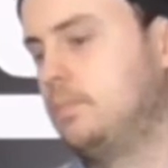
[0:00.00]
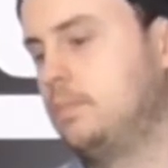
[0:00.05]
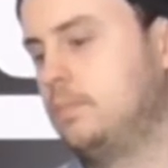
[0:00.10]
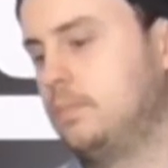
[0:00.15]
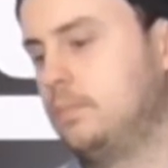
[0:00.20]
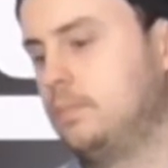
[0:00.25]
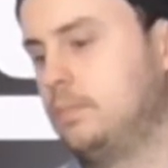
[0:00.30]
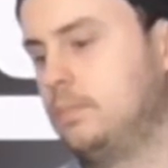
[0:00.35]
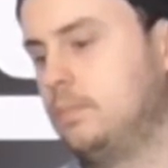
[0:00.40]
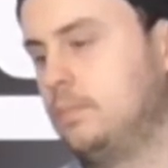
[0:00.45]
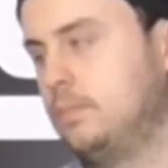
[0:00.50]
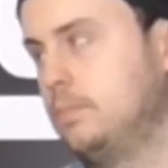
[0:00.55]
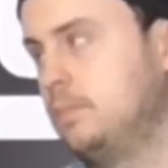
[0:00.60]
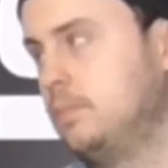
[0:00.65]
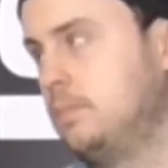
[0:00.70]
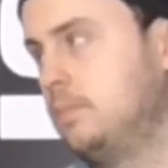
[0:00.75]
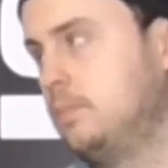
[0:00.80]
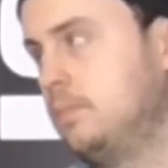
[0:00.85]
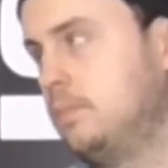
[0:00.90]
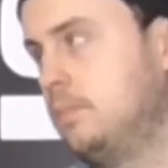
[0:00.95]

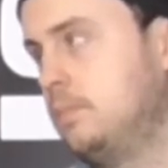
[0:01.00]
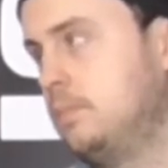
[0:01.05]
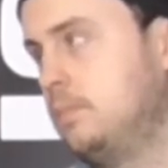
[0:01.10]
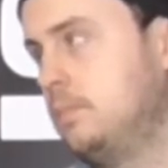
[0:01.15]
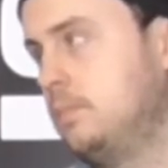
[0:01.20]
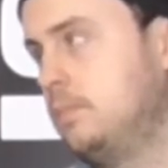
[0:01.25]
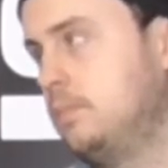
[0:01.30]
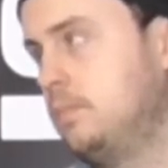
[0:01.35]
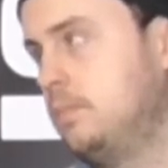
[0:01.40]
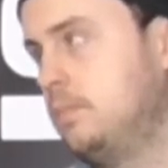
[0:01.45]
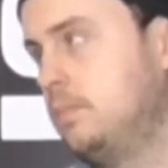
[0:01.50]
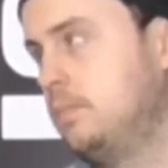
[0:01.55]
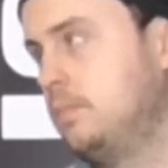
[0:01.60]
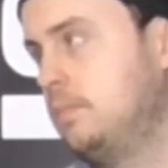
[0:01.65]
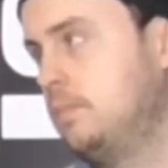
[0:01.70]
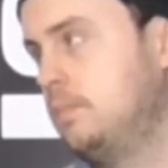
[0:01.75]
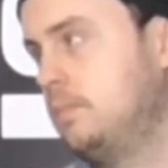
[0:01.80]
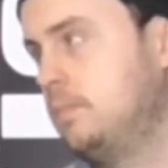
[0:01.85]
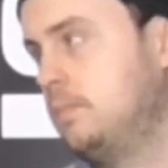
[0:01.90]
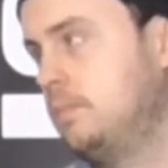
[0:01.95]

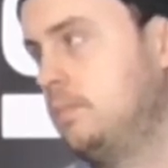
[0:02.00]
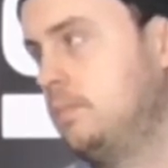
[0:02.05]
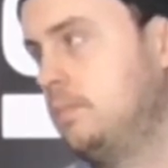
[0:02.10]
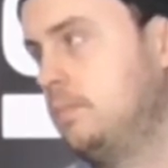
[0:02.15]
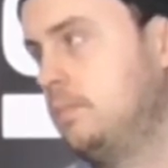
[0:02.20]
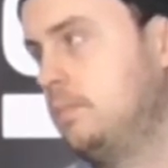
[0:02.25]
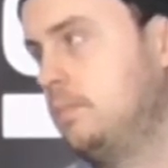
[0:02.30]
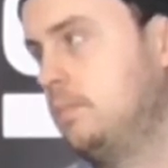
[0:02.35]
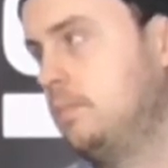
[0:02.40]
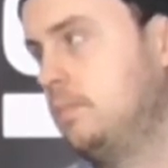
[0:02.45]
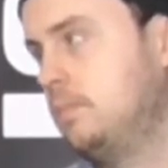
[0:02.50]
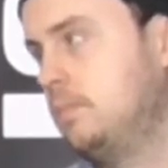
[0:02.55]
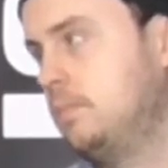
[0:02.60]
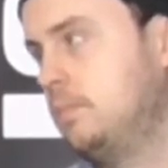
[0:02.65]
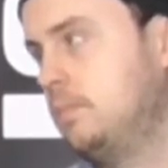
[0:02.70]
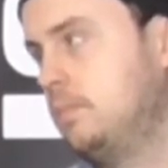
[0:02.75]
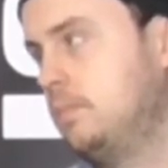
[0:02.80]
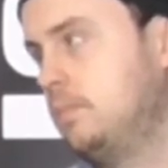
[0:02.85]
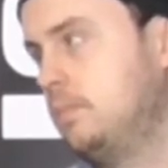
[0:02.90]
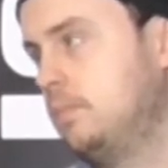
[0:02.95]

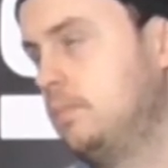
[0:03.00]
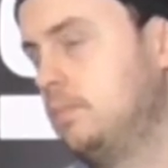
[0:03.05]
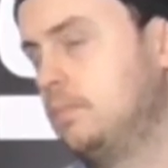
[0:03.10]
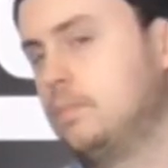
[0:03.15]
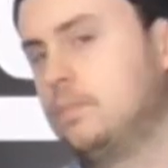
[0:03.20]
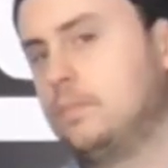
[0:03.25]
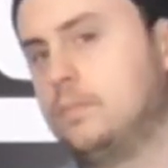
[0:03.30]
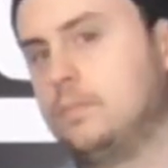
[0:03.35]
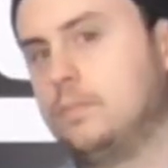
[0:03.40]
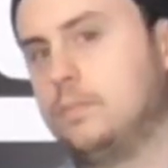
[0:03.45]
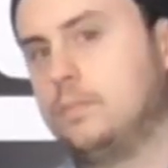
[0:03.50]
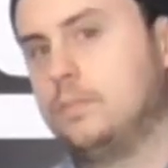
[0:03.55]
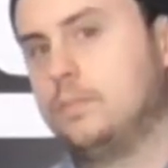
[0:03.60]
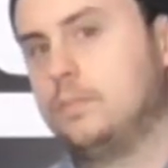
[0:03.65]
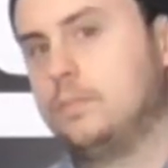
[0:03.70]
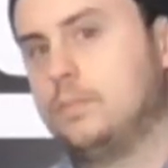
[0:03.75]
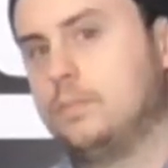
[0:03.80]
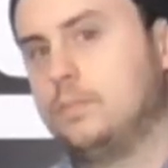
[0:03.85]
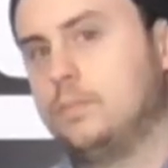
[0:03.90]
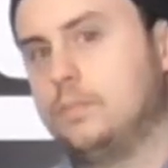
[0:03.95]

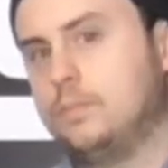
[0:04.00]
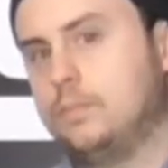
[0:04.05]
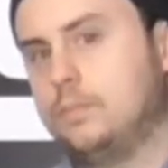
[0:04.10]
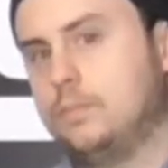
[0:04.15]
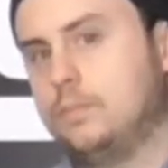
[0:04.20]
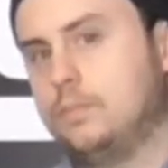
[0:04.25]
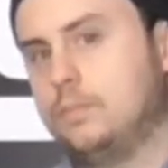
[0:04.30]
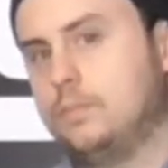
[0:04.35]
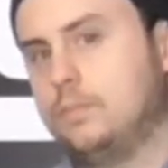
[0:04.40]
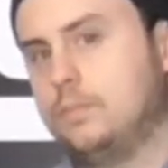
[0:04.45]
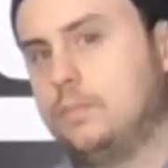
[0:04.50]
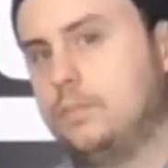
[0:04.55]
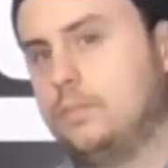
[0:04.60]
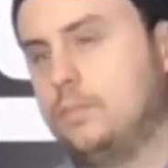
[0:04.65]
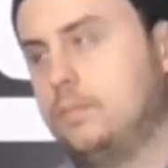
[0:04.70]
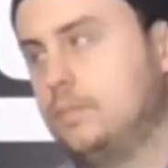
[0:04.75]
The person shown says nothing.